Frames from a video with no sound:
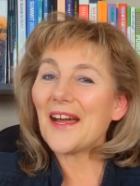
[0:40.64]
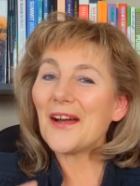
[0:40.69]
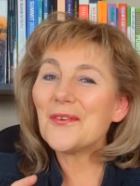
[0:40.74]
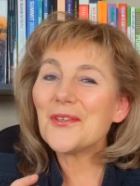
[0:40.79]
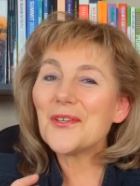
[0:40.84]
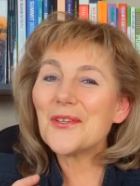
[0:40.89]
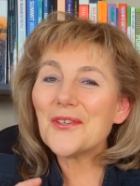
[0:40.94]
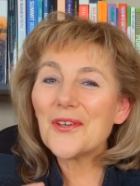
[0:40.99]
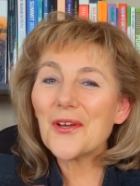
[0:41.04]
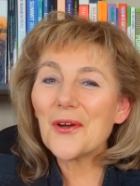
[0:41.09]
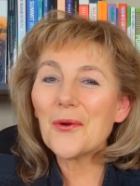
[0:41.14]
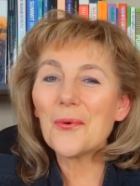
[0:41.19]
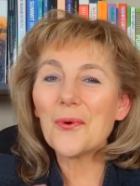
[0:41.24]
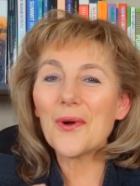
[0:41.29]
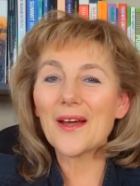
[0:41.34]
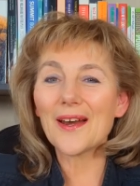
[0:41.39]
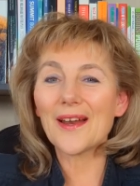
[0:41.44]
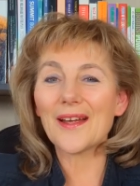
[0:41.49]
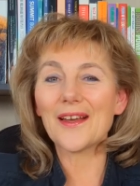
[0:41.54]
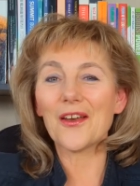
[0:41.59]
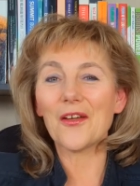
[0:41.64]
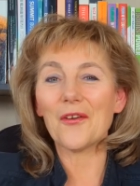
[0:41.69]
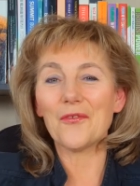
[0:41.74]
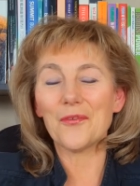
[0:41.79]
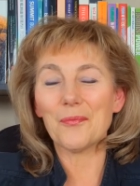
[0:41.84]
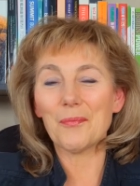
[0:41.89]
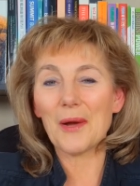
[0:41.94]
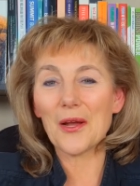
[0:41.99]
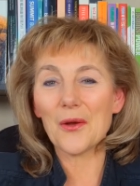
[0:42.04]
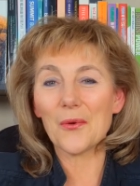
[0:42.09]
you know what I love
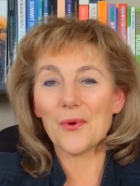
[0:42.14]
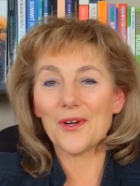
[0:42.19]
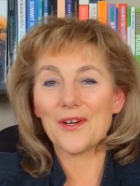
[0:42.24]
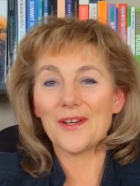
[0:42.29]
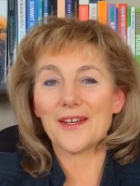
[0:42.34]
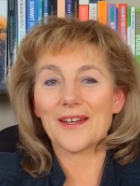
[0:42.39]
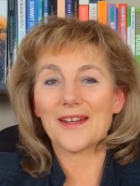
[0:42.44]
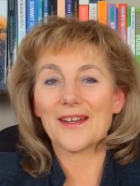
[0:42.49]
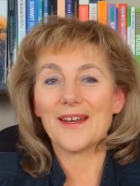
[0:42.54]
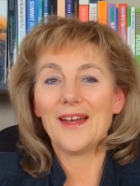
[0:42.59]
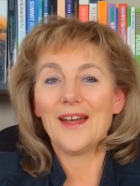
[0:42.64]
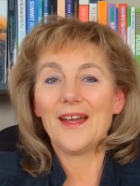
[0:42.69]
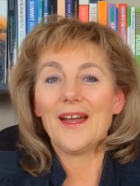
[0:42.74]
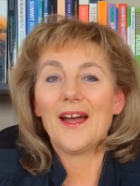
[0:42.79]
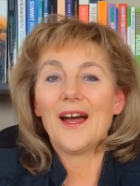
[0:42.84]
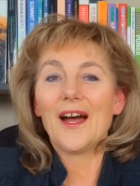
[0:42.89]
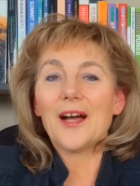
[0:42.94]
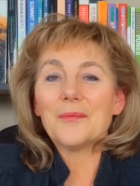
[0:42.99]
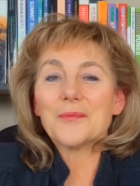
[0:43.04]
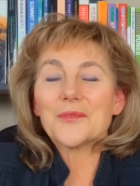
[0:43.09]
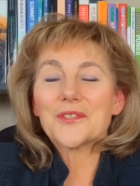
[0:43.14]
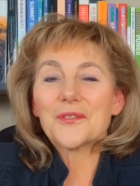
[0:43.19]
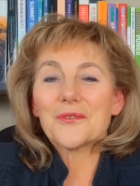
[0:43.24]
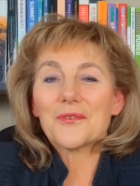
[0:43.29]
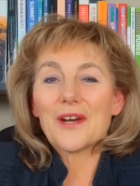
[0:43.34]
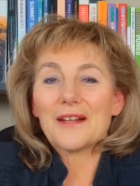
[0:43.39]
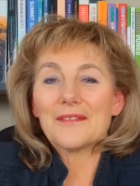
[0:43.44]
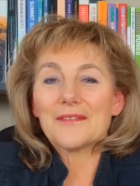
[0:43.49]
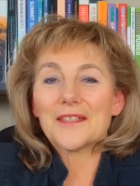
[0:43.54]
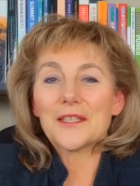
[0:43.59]
my work. I'm
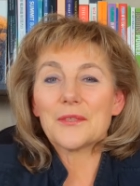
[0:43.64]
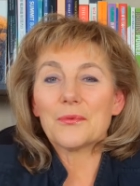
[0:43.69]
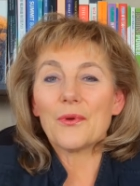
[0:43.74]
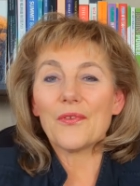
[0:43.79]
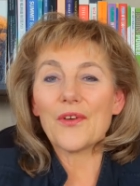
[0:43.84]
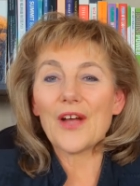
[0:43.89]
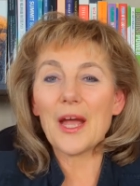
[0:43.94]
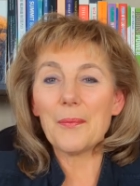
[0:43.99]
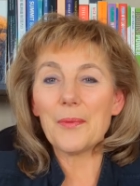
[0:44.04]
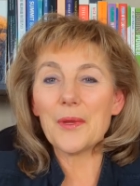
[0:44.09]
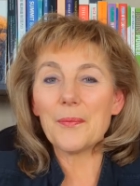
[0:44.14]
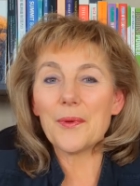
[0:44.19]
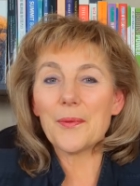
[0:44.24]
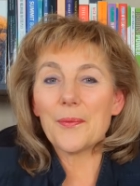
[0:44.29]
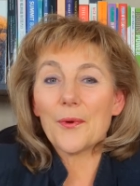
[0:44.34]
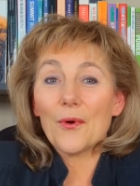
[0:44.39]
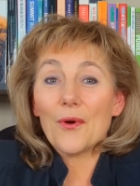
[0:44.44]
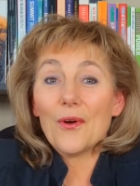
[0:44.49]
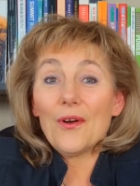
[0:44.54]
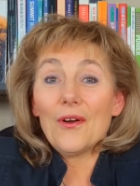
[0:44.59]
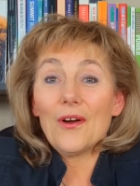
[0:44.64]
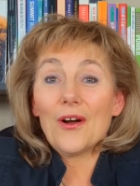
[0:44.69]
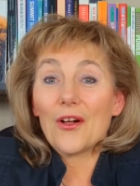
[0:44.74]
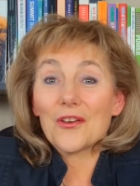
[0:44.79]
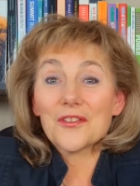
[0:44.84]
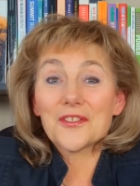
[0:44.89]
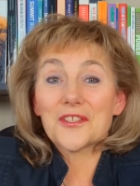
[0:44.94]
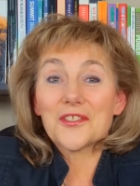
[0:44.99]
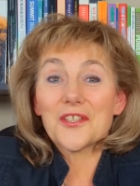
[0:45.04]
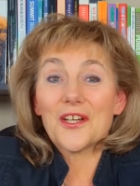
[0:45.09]
surrounded with happy people
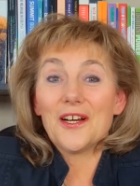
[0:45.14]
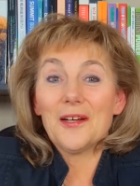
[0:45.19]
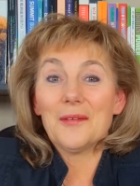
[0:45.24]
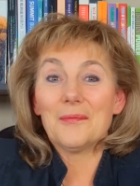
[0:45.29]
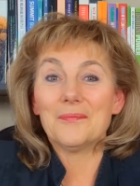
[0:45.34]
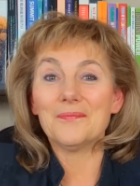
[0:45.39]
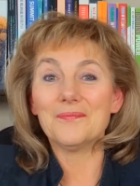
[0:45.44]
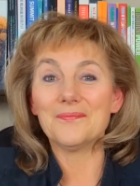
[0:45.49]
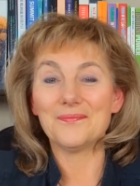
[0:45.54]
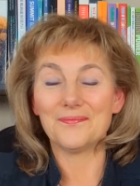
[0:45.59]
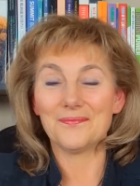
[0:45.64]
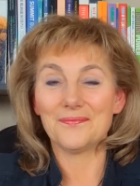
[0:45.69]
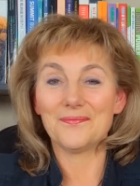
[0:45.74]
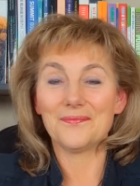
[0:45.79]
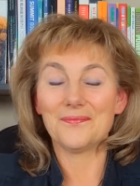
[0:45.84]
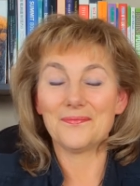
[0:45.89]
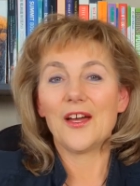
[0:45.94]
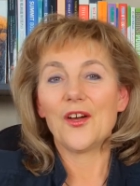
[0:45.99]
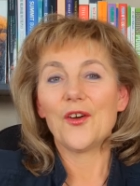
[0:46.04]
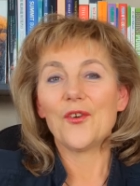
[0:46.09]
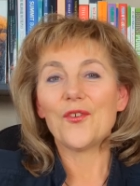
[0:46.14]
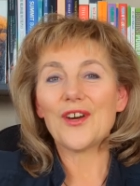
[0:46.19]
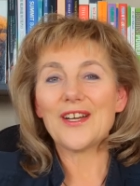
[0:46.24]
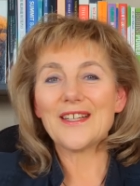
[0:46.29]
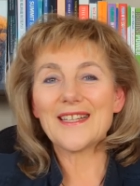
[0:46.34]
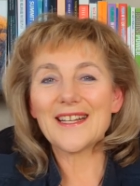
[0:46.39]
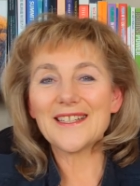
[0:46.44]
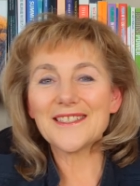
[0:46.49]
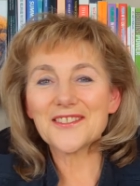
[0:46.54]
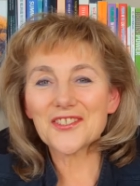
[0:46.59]
all the time.
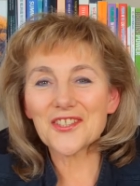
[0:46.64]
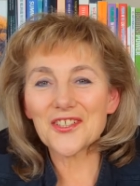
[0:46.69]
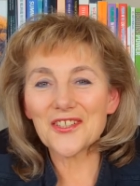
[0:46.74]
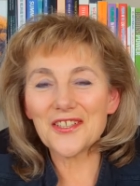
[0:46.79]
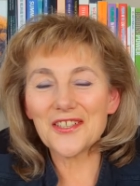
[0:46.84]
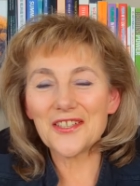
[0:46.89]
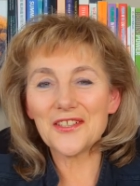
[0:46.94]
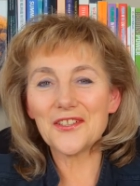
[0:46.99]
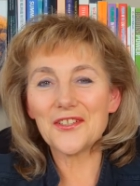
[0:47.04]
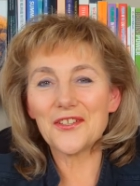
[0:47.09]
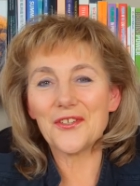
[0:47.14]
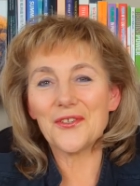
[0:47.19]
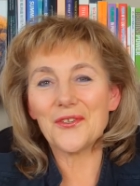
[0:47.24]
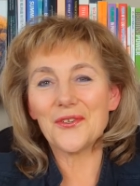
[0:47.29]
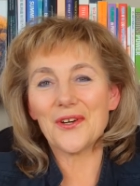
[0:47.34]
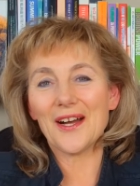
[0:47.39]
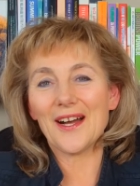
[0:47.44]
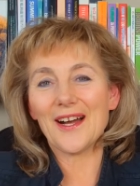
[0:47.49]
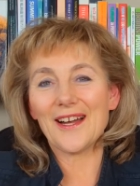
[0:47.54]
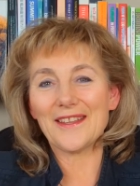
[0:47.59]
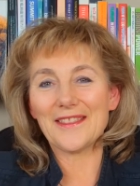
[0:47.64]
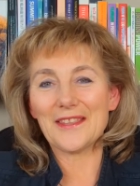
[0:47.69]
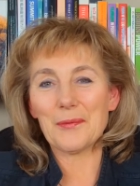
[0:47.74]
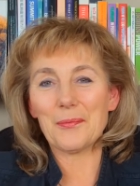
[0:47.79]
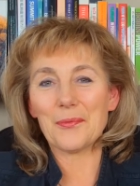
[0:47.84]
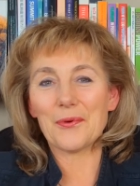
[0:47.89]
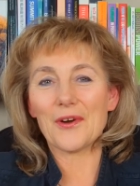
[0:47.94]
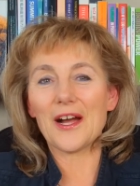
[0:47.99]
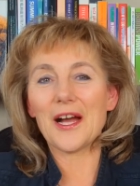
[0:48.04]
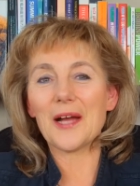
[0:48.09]
Financially, you are at the
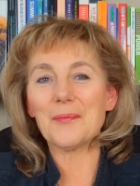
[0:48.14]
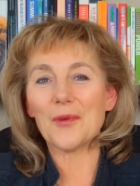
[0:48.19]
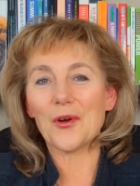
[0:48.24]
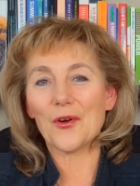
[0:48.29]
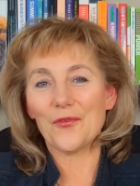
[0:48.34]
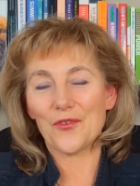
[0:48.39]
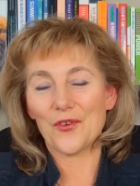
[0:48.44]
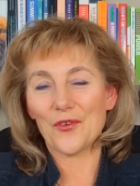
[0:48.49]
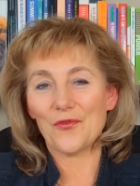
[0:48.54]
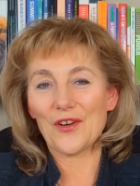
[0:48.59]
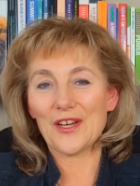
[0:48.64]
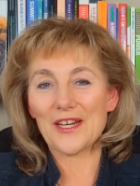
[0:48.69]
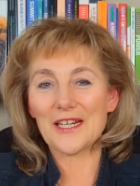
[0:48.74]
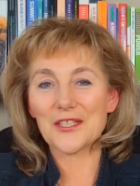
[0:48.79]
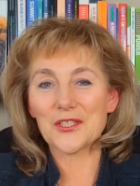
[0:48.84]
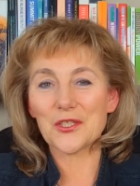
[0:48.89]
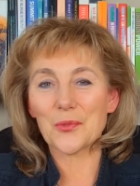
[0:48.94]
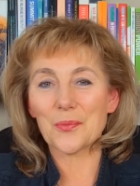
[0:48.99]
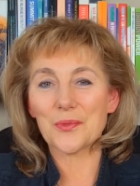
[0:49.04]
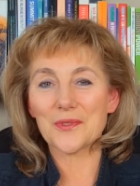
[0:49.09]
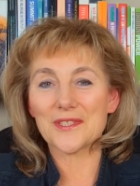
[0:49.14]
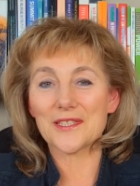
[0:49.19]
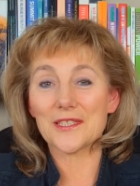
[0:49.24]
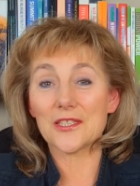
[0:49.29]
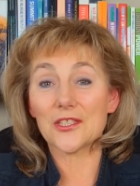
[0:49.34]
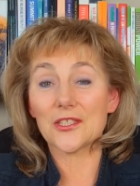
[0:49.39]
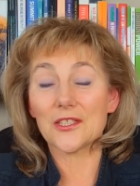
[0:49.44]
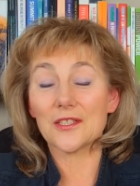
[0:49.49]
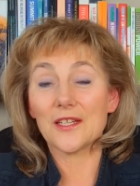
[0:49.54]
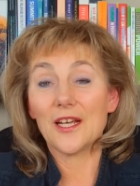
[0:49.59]
prime of your financial position.